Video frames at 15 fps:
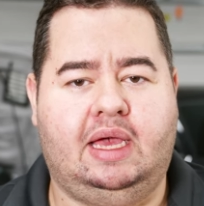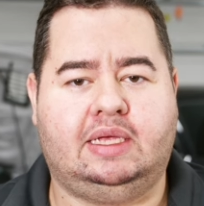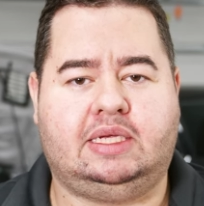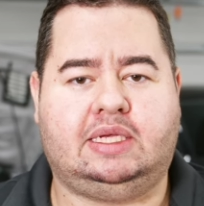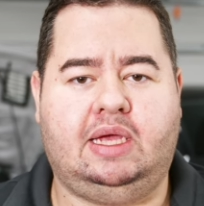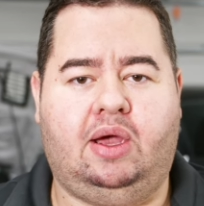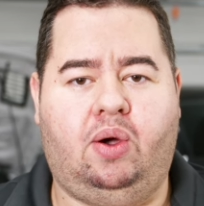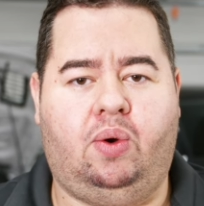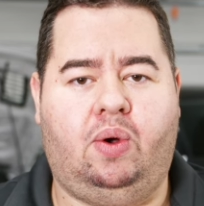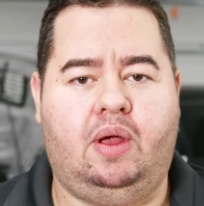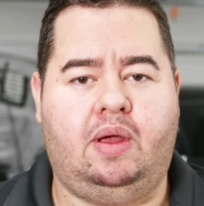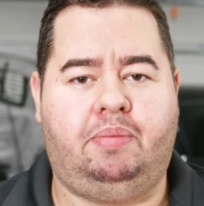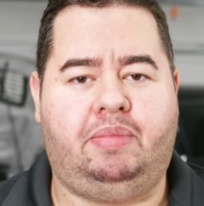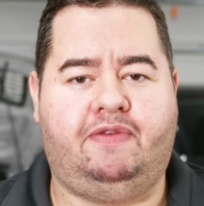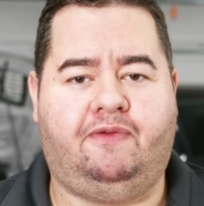So,
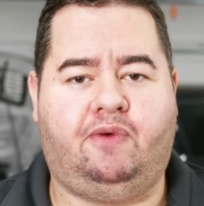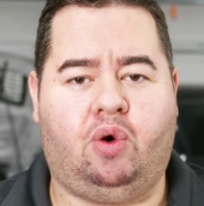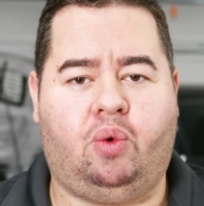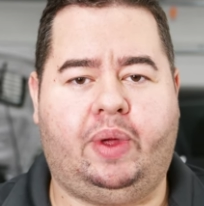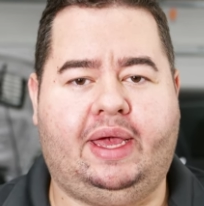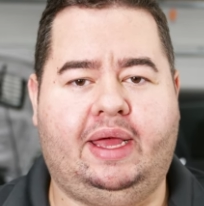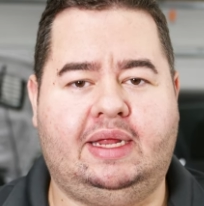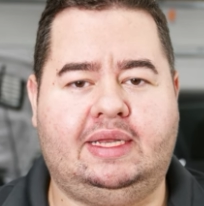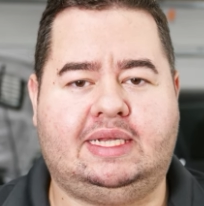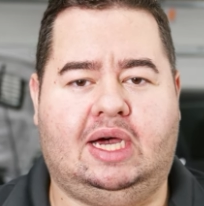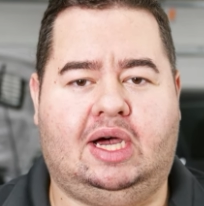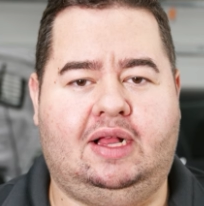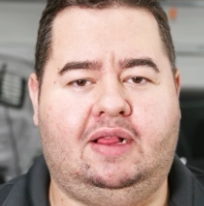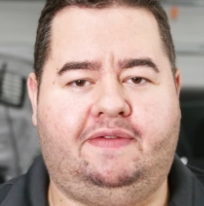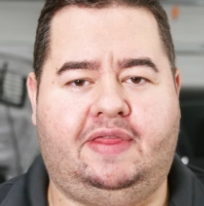before we get into
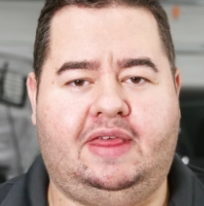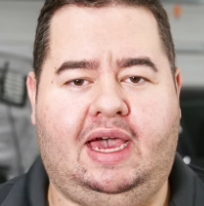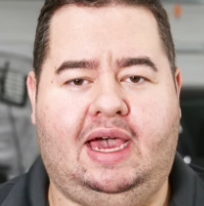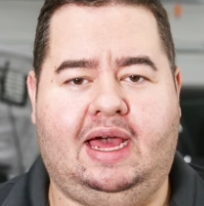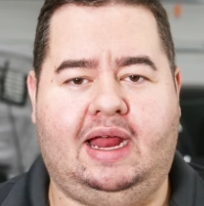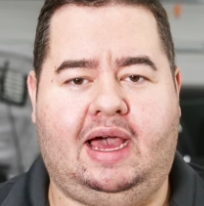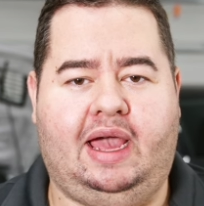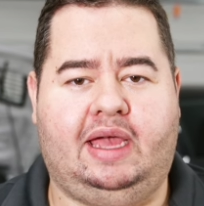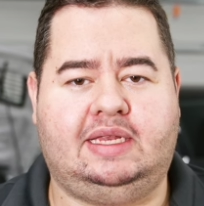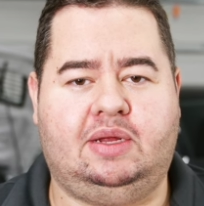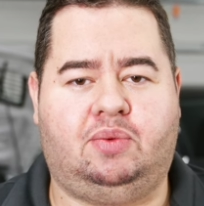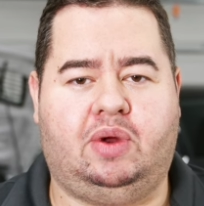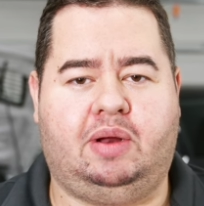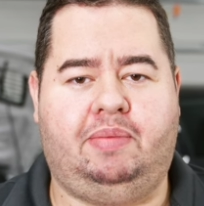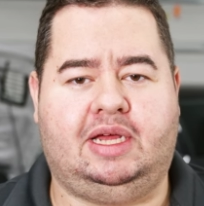all of that, I
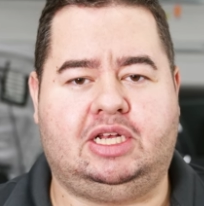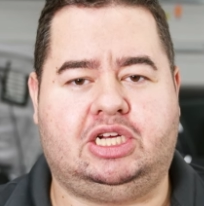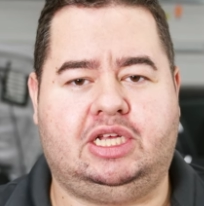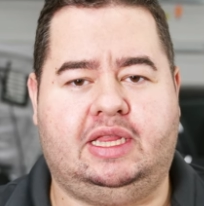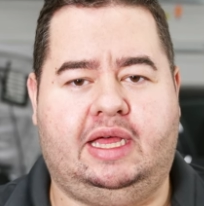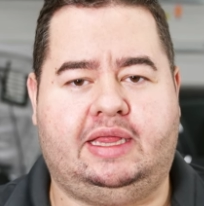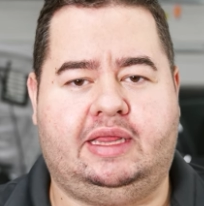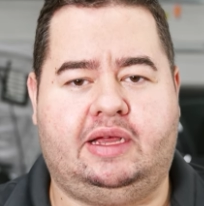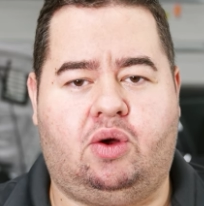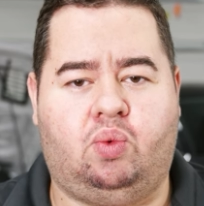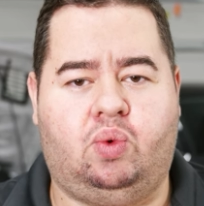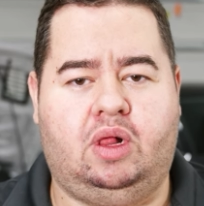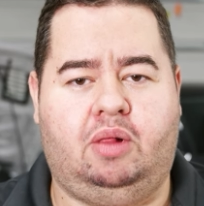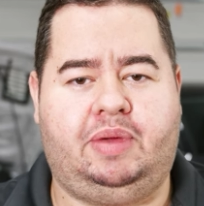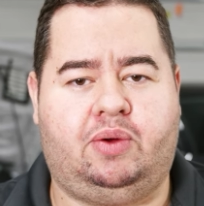did want to mention that there
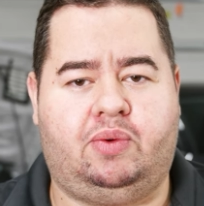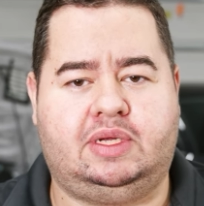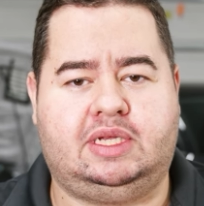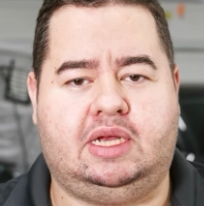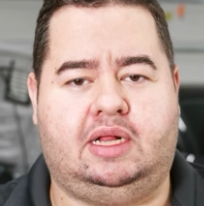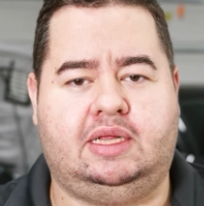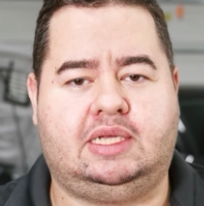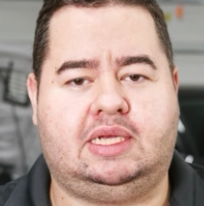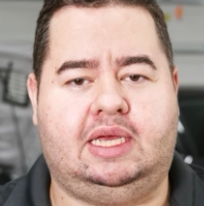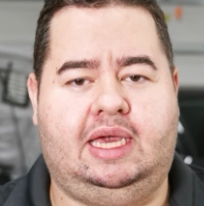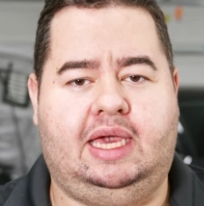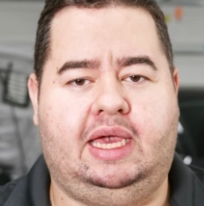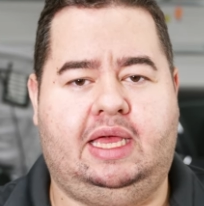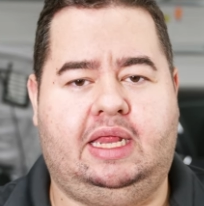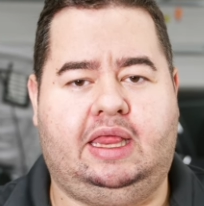will be results
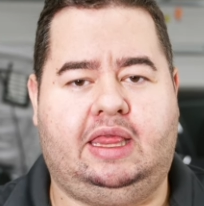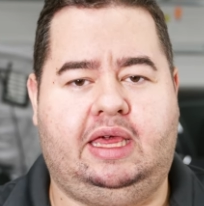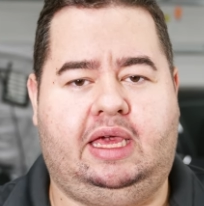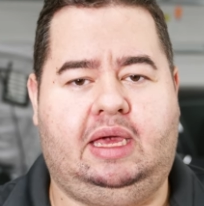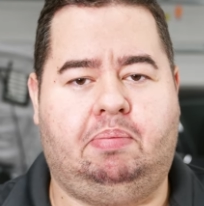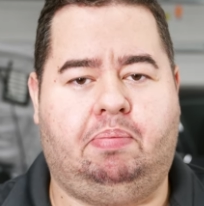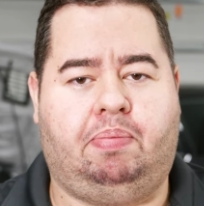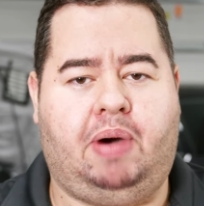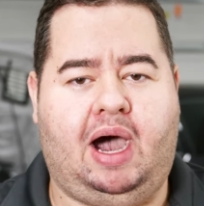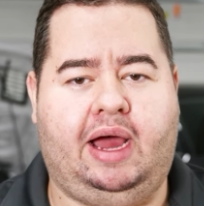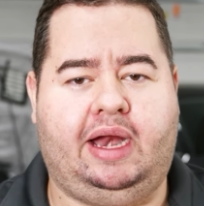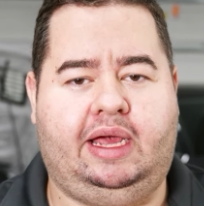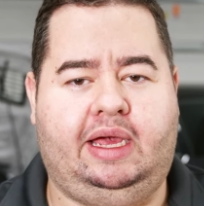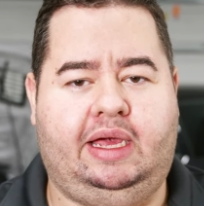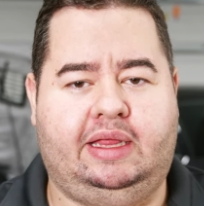in the
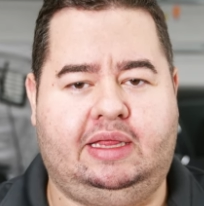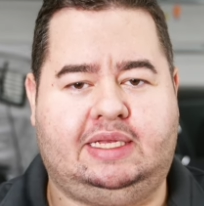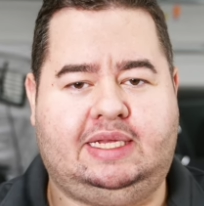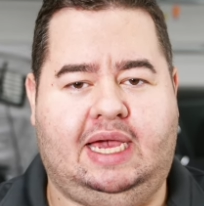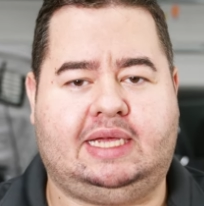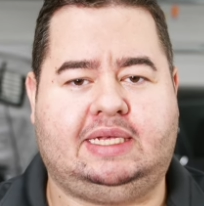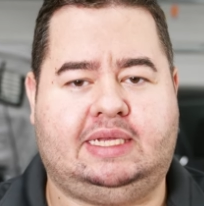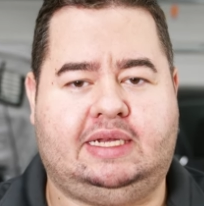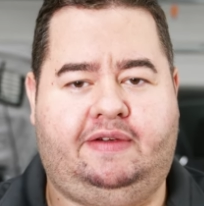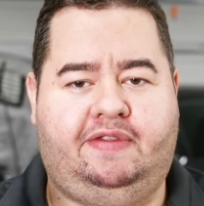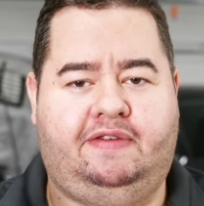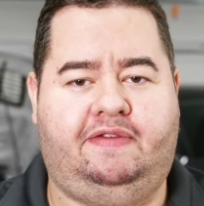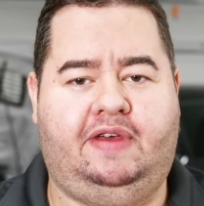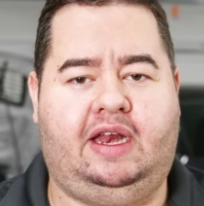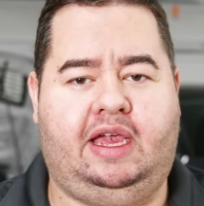body and the text of
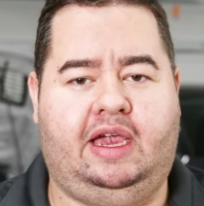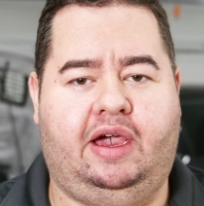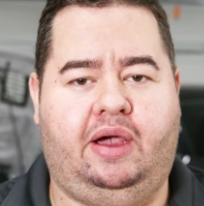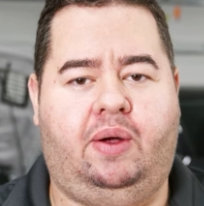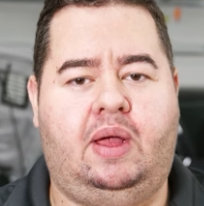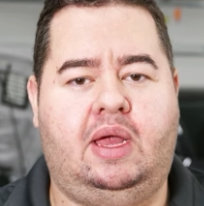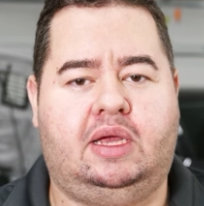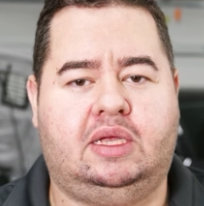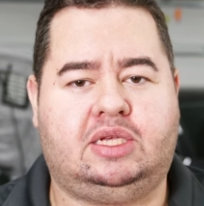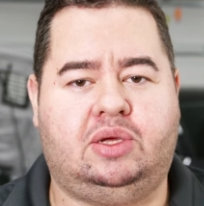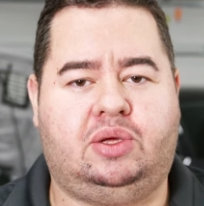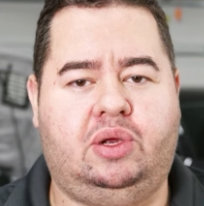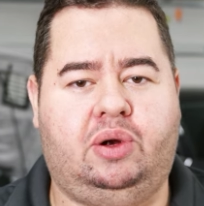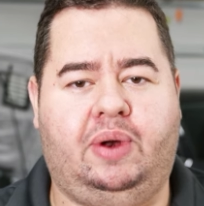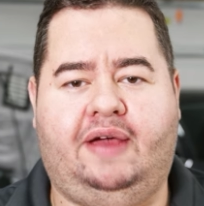the video, so
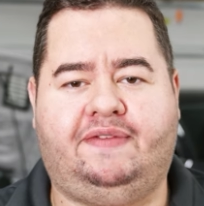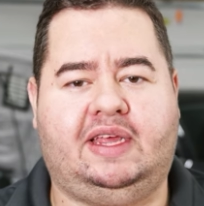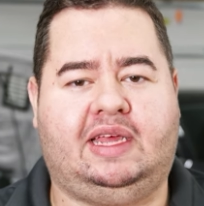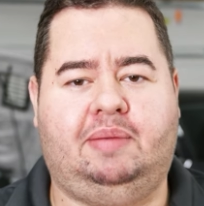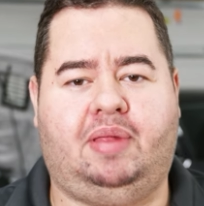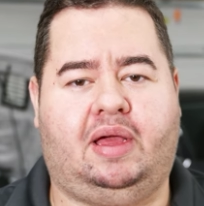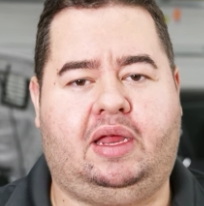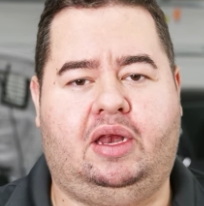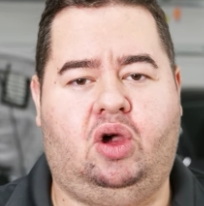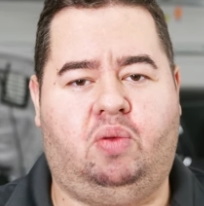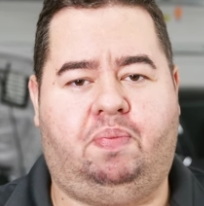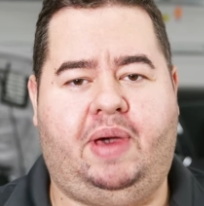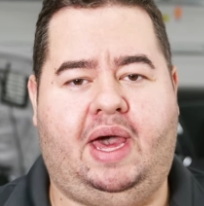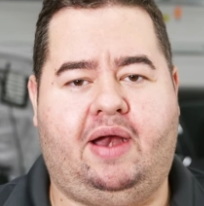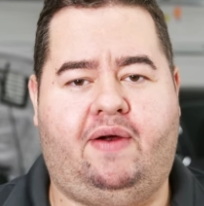you don't have to keep like a
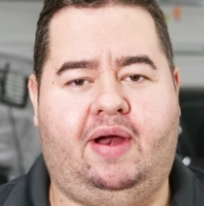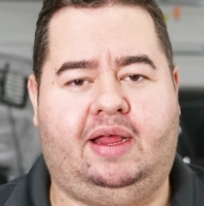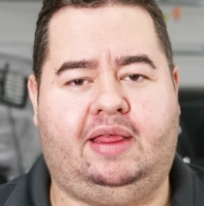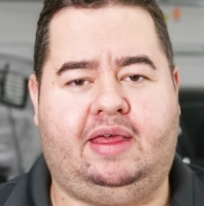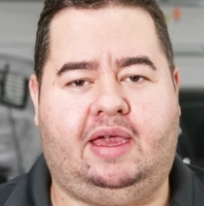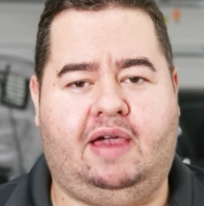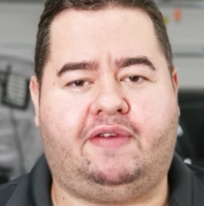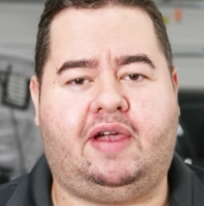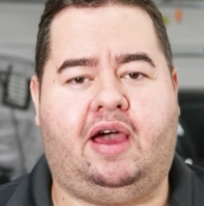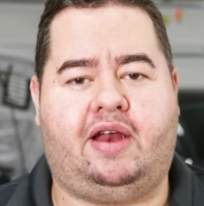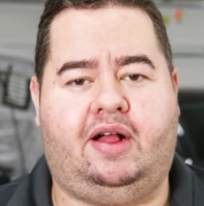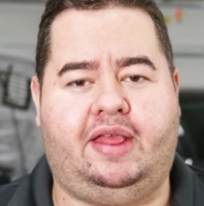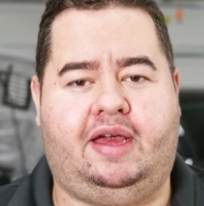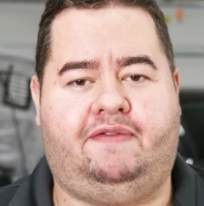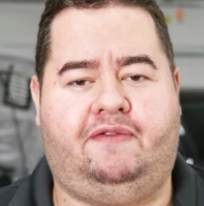notepad or anything. I've got
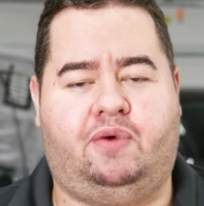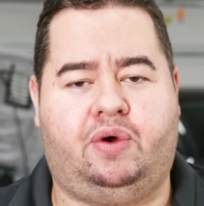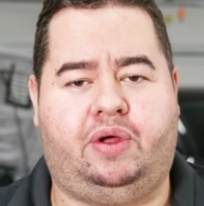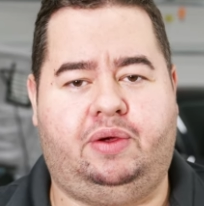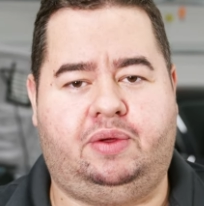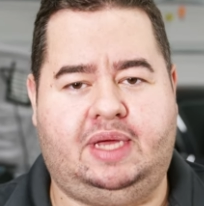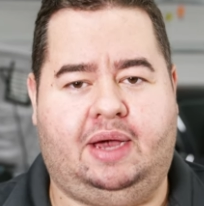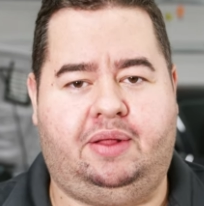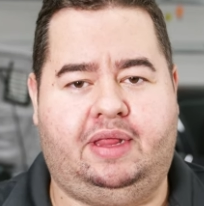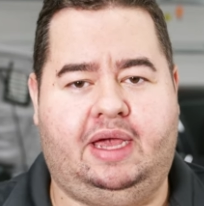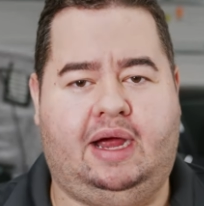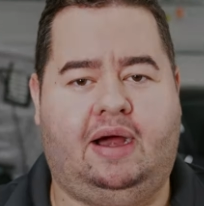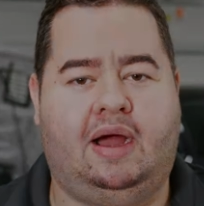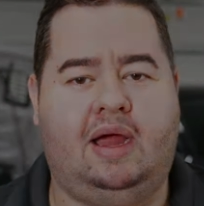all that for you down there.